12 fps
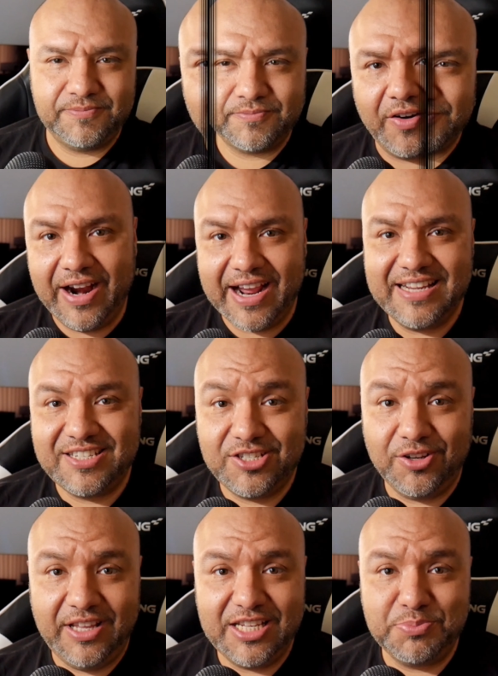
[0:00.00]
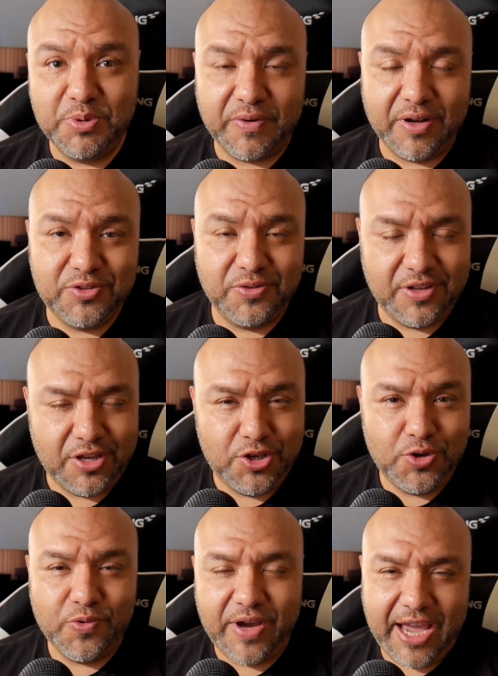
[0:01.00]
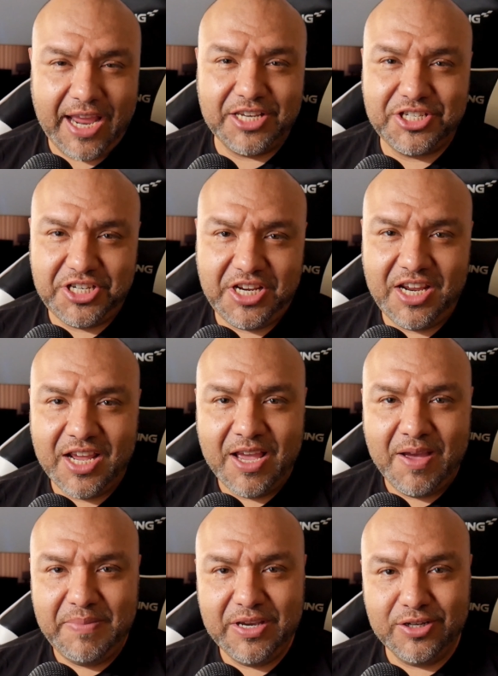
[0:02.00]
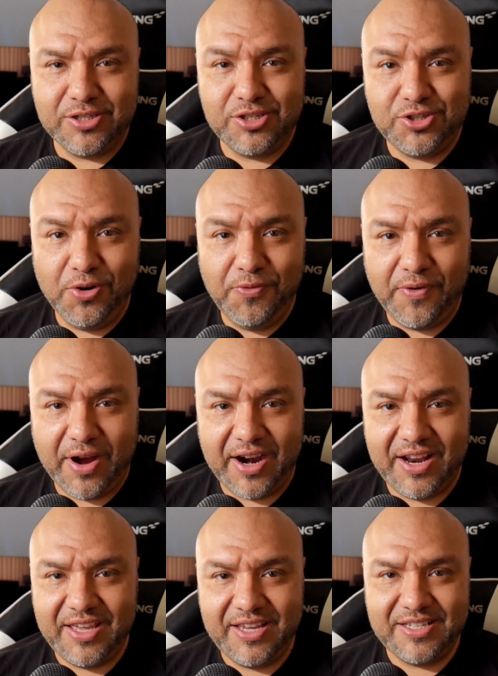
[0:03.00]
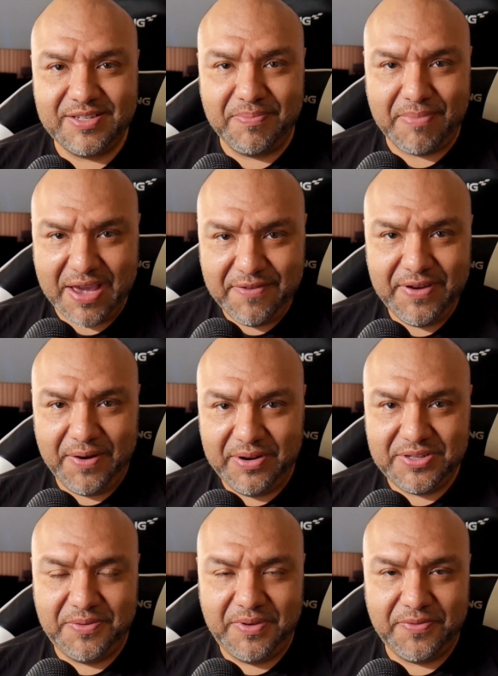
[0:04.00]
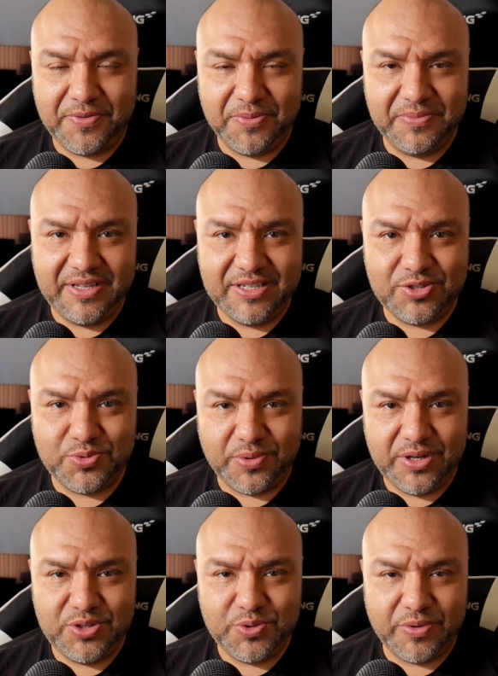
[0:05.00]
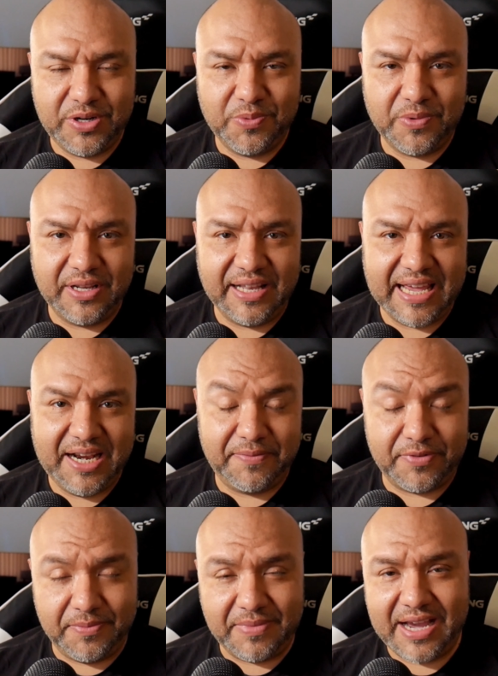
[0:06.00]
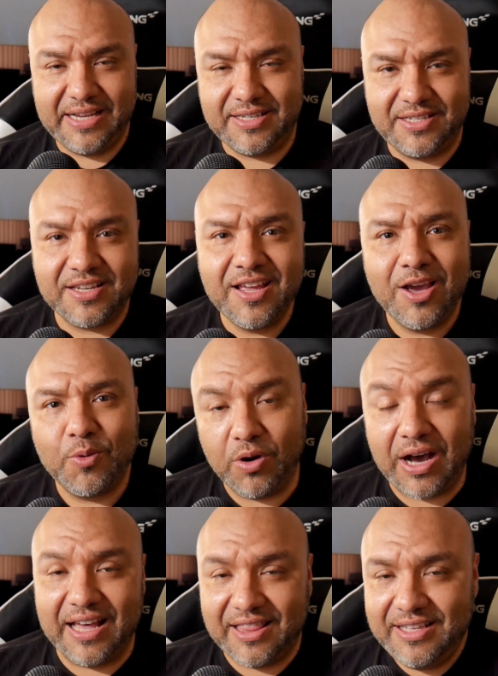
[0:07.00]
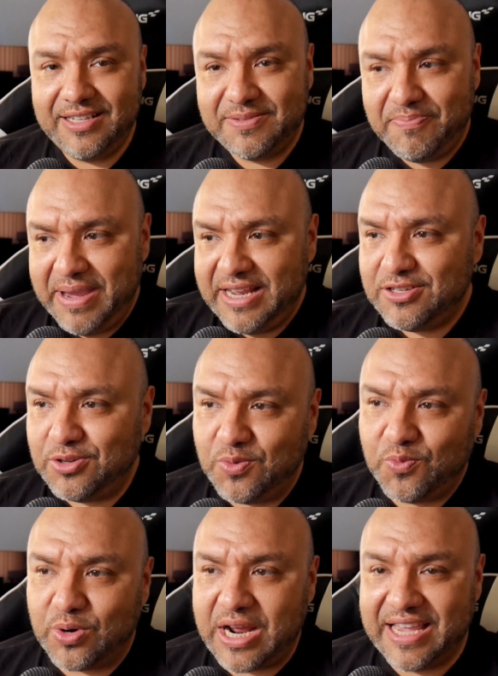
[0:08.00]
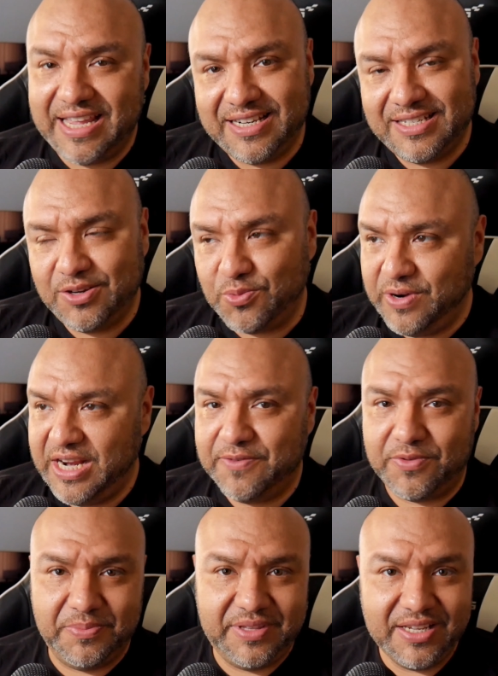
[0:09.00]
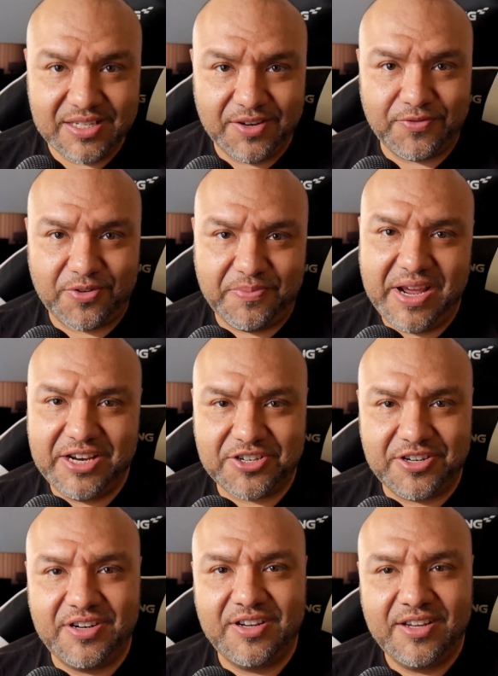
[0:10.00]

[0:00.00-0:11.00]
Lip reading: Alright guys, so let's move on to the U8G, because so far it's my favorite TV from this 2021 lineup from Hisense. Well, at least based on what I can read from this information.